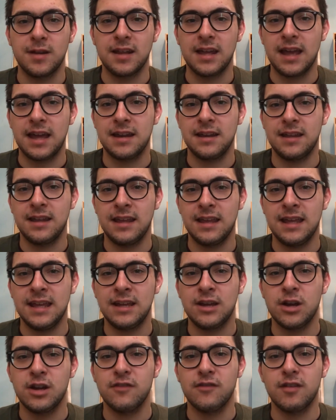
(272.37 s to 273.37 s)
And he
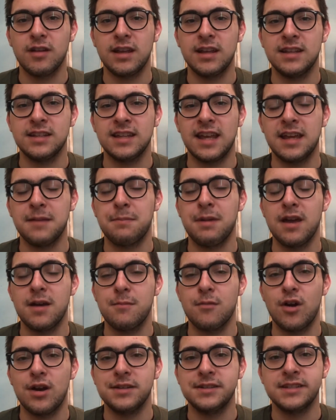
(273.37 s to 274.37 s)
kind of
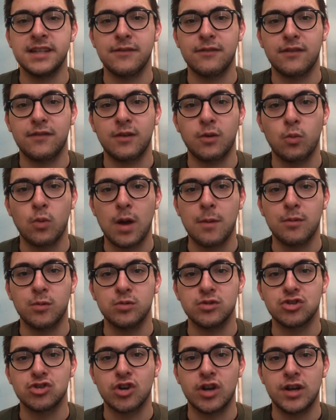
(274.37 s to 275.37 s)
epitomises everything Weber
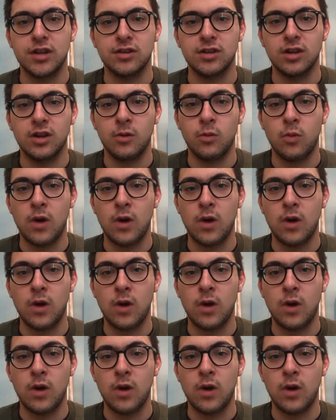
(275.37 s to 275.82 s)
was trying to do.